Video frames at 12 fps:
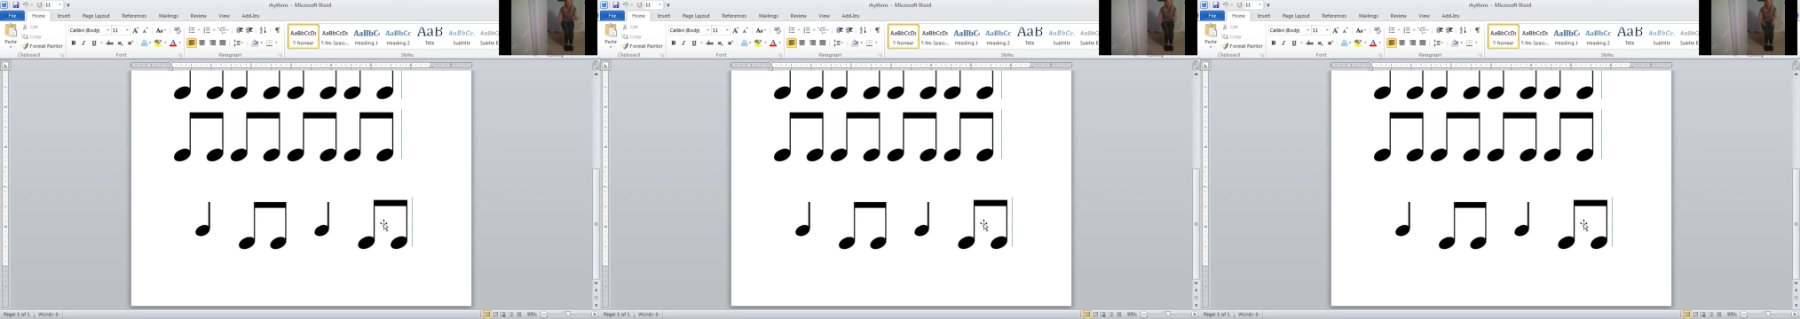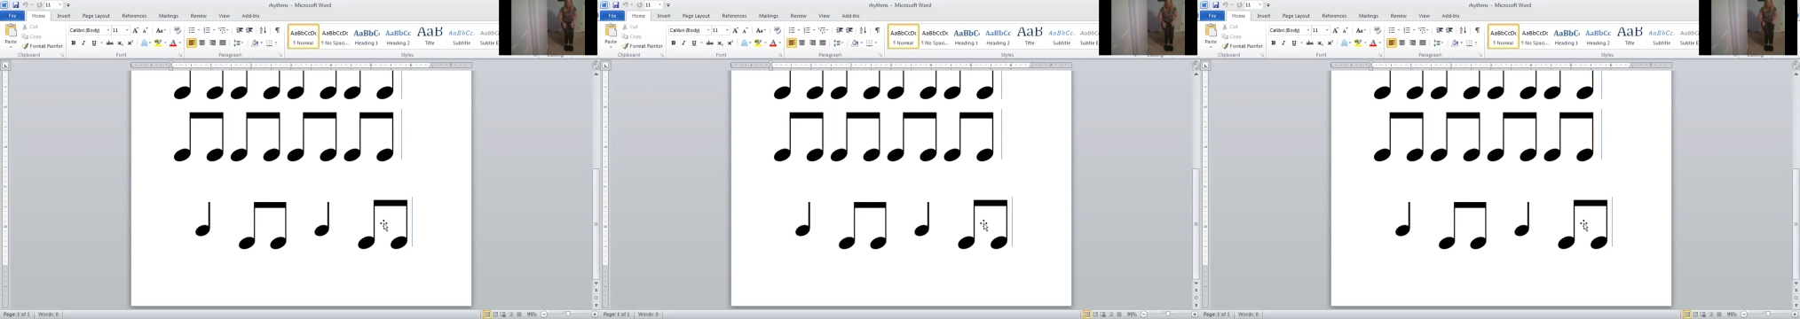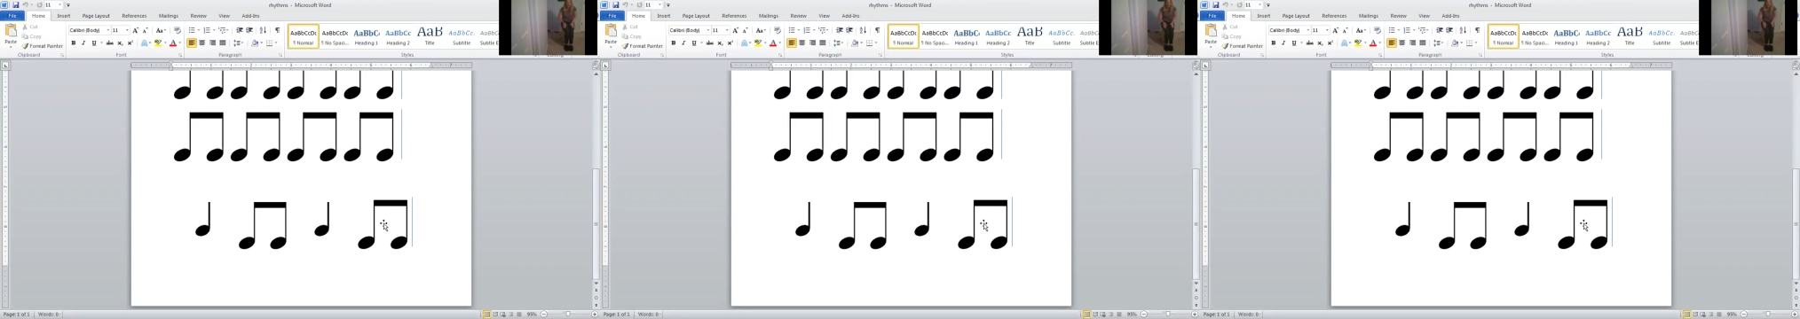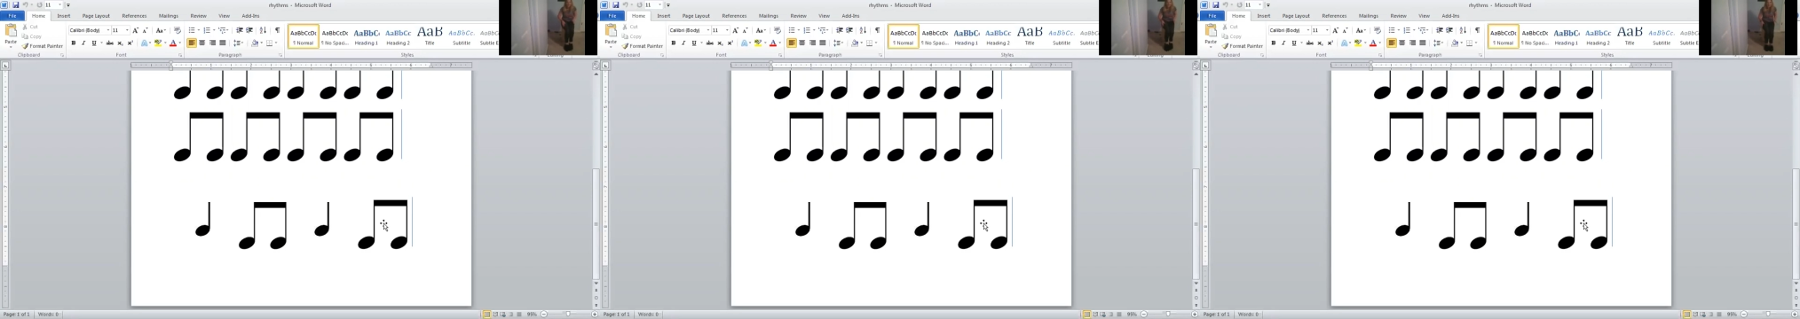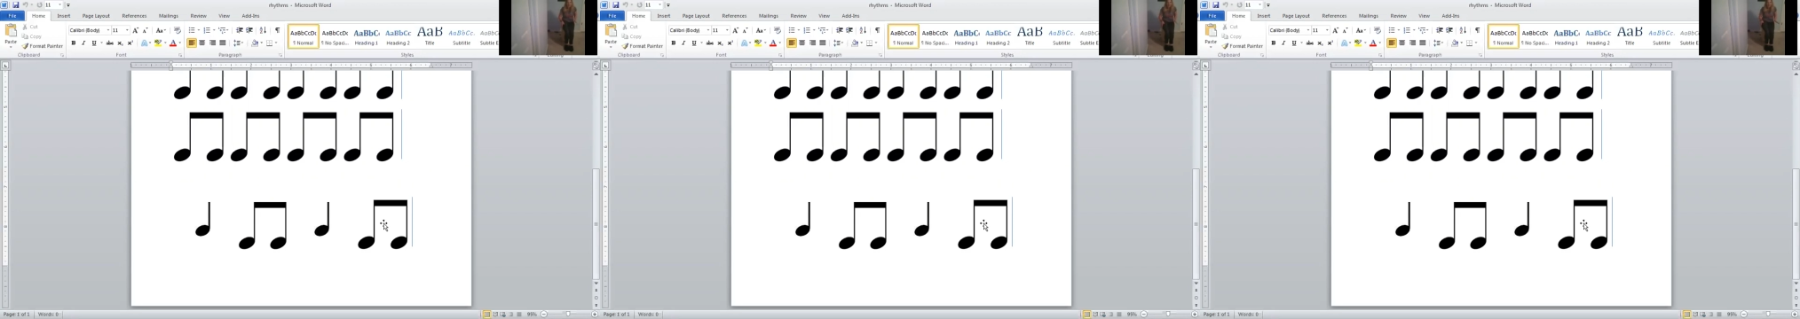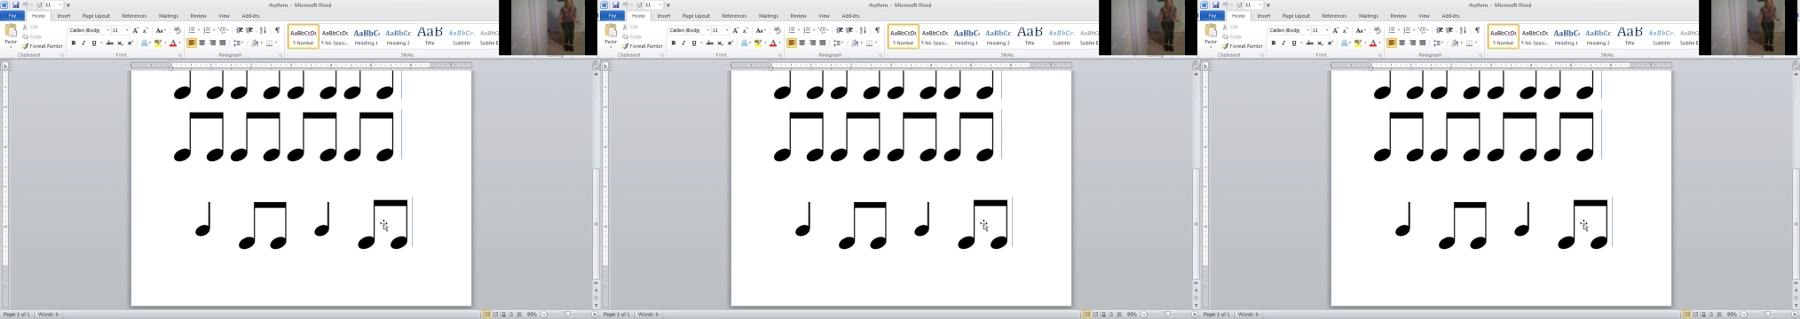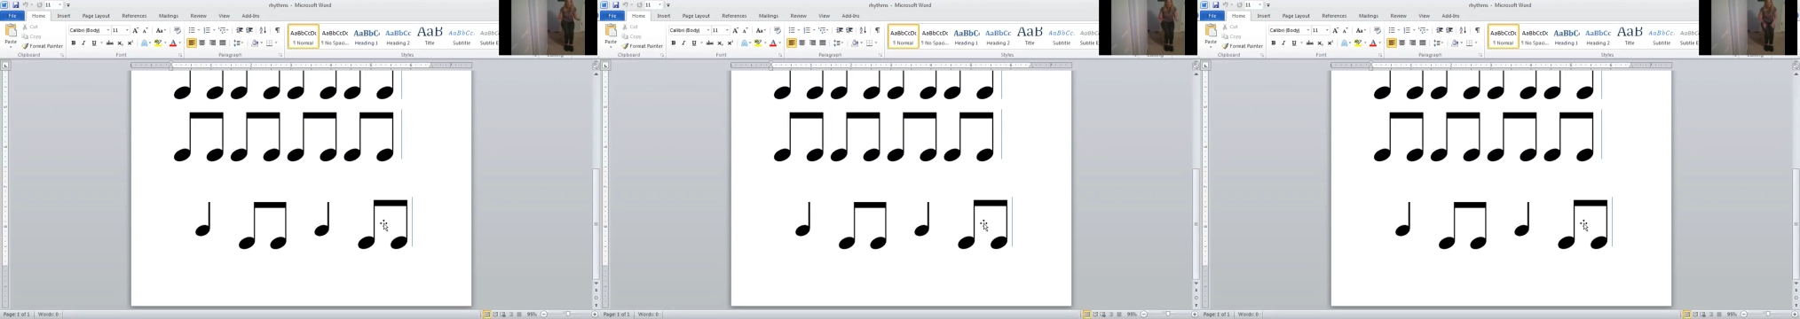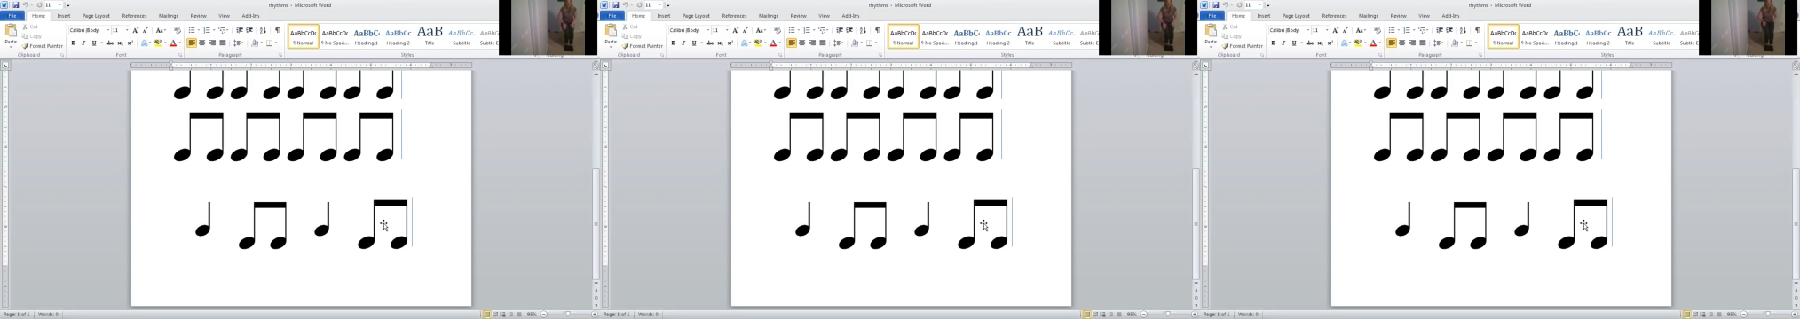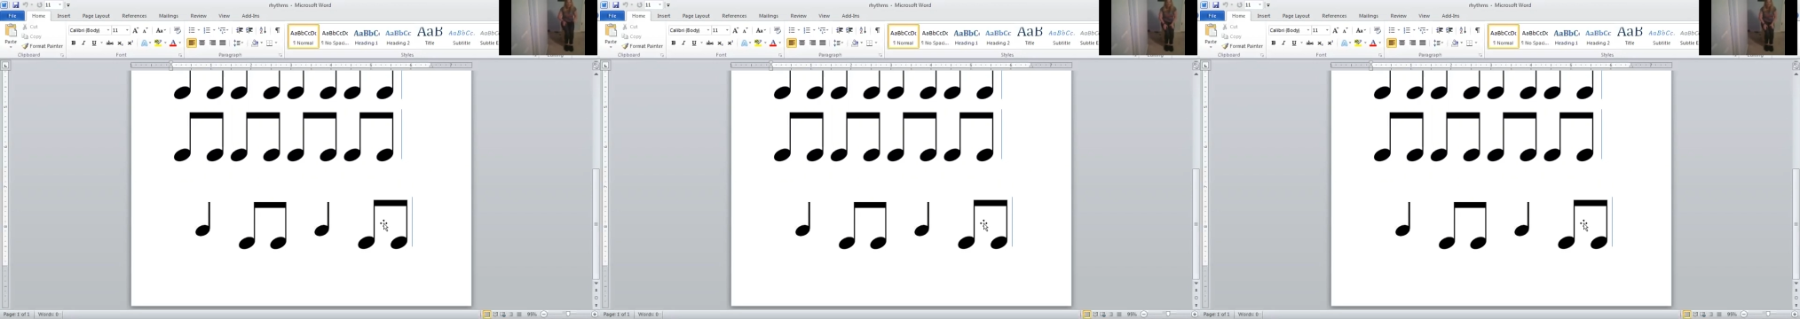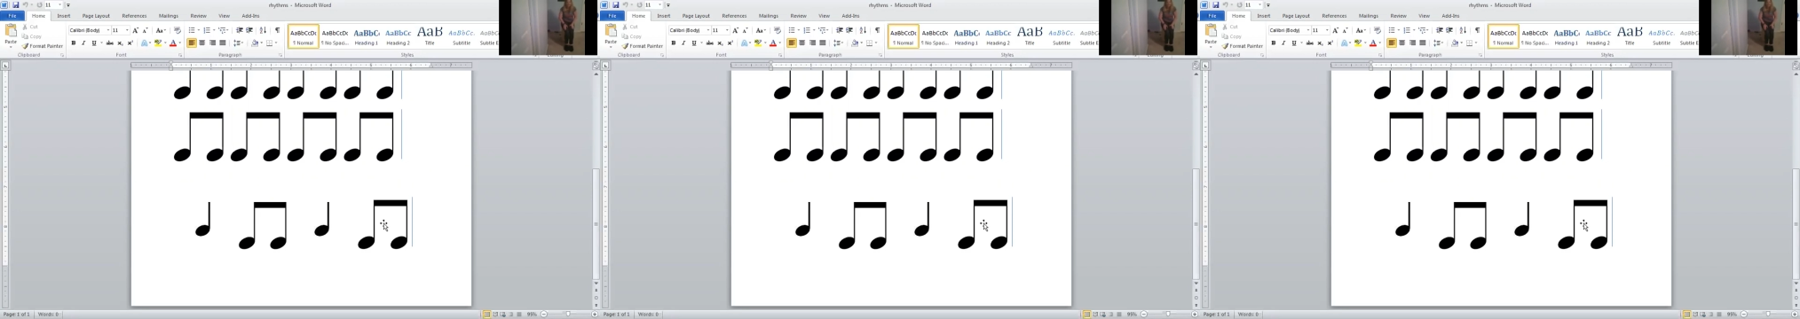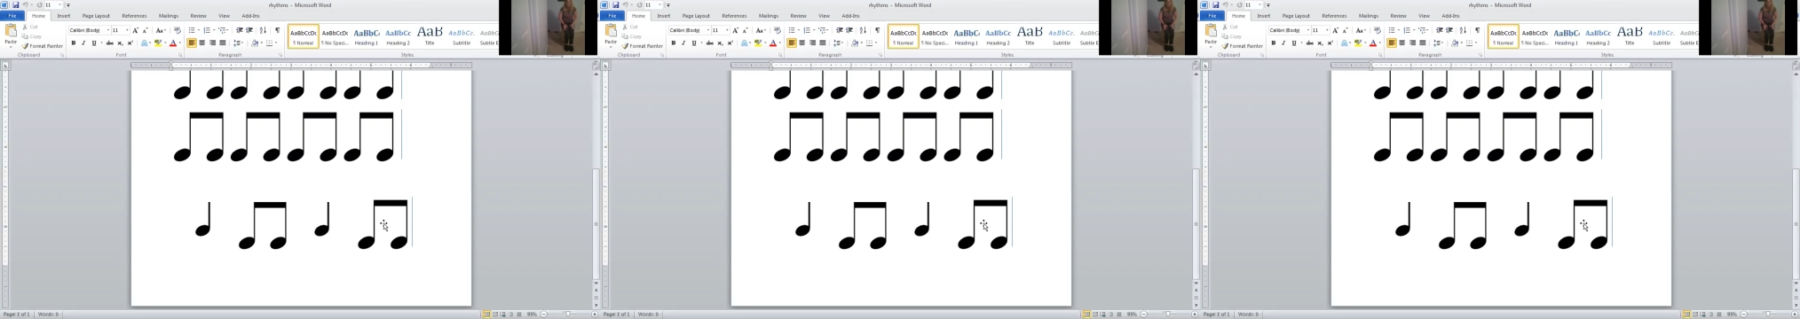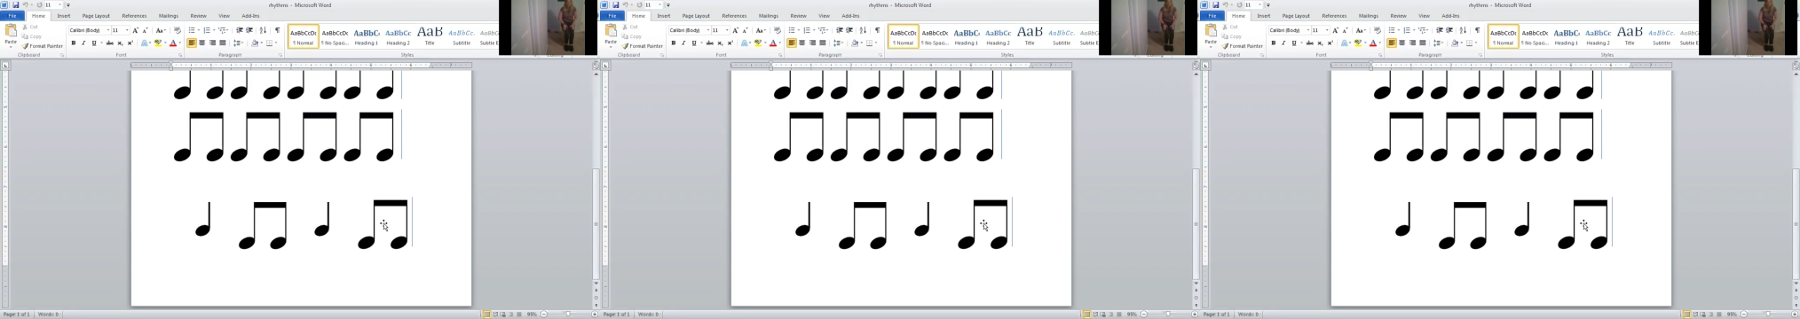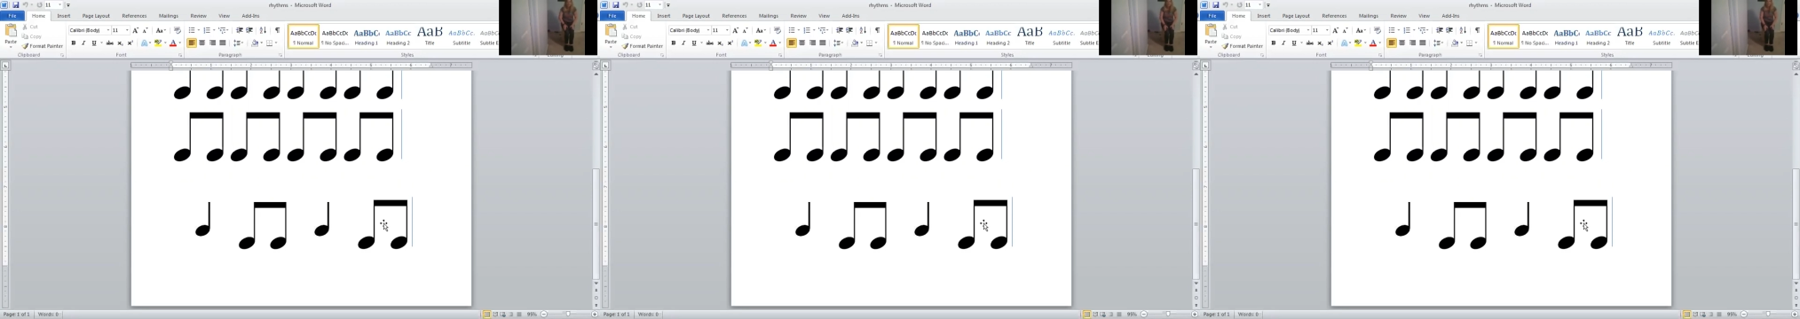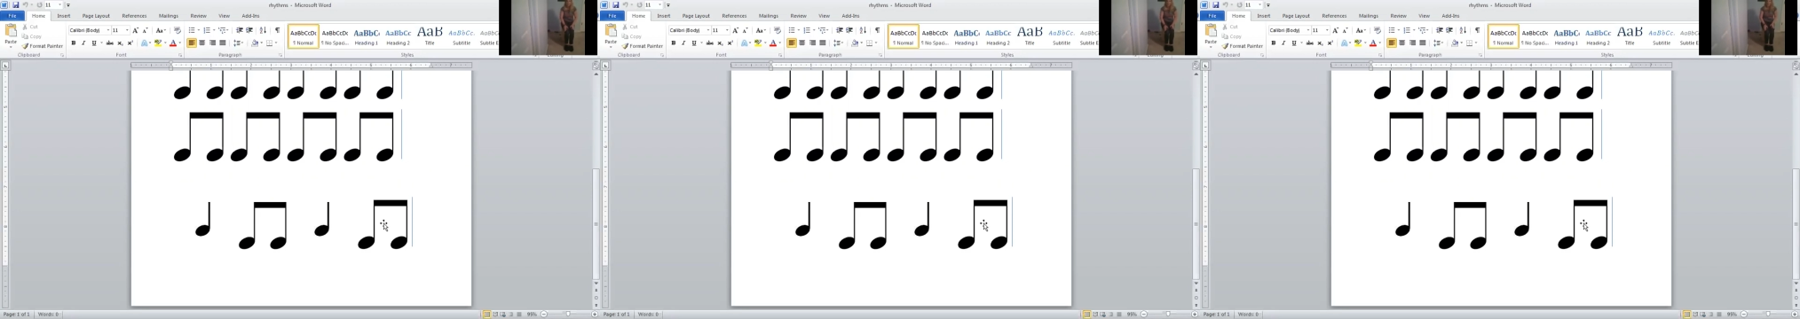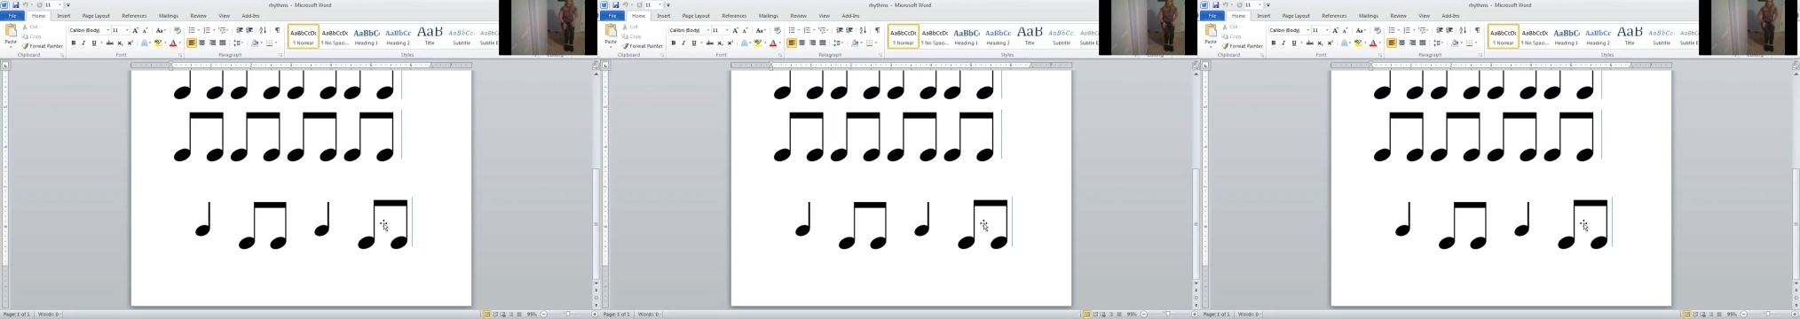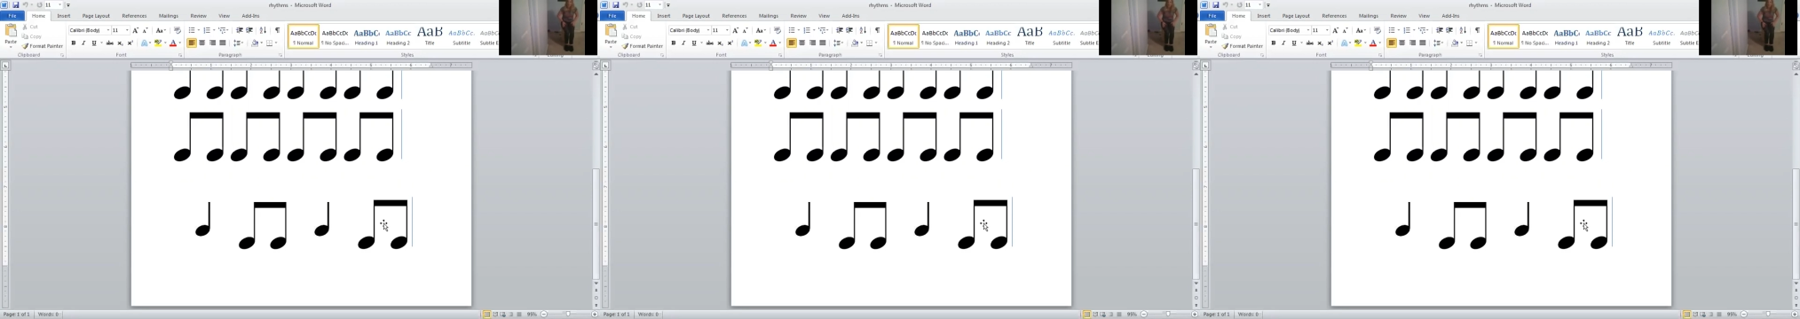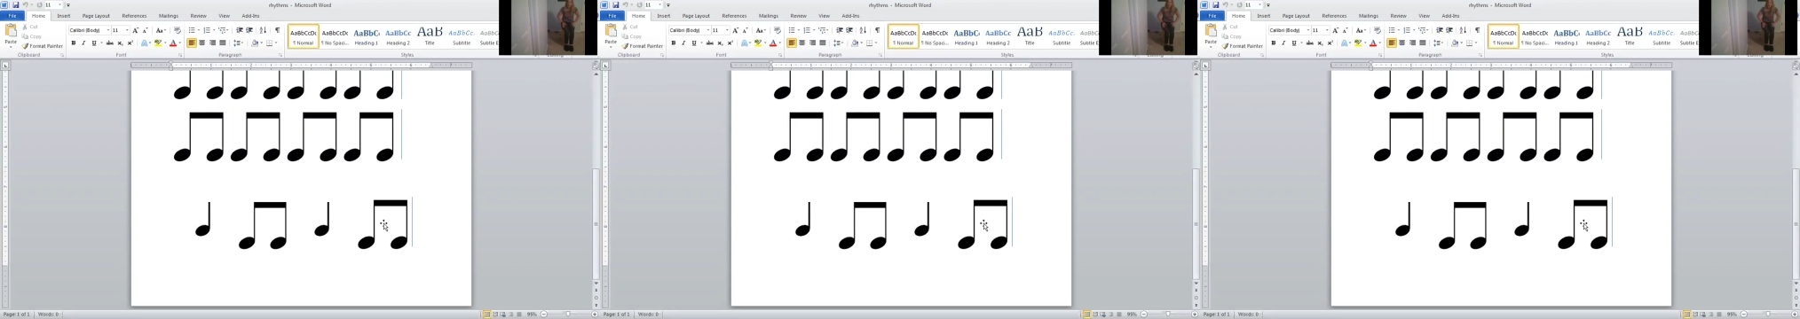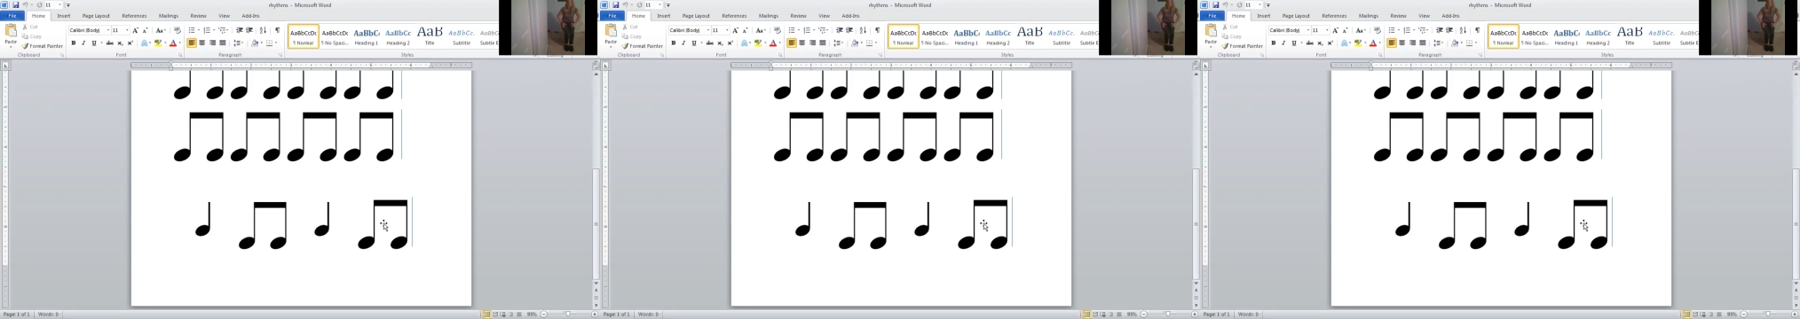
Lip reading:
(no speaker visible)